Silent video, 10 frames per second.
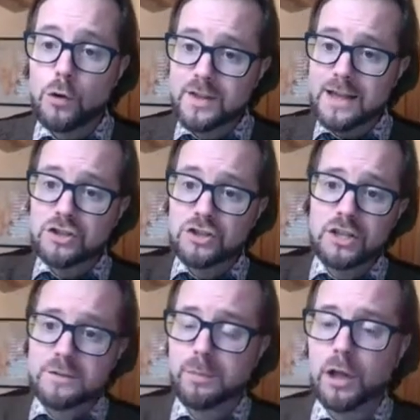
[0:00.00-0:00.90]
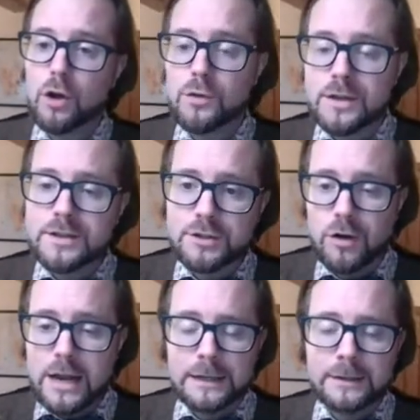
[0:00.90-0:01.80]
So that's just below this
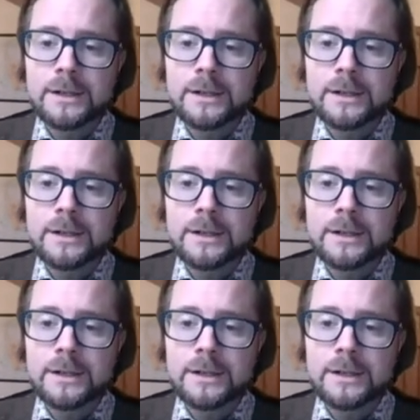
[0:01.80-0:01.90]
screen.